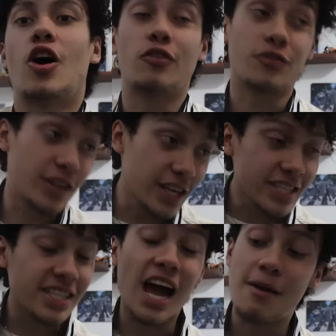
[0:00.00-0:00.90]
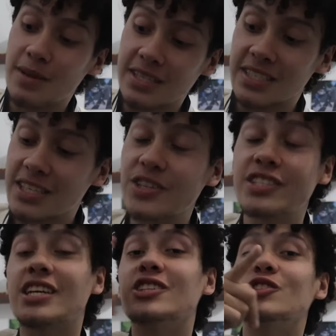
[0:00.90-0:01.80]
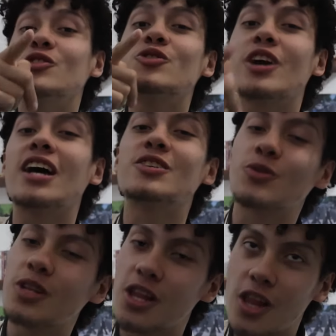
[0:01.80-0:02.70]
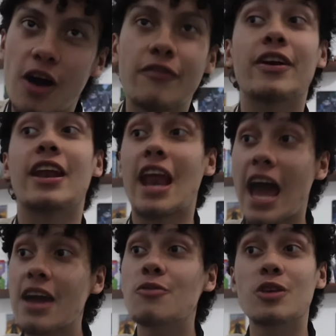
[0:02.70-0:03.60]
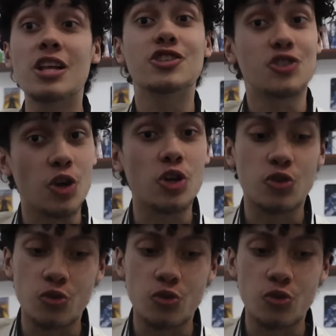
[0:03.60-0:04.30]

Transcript: of this amazing series that you guys really love, and I really enjoyed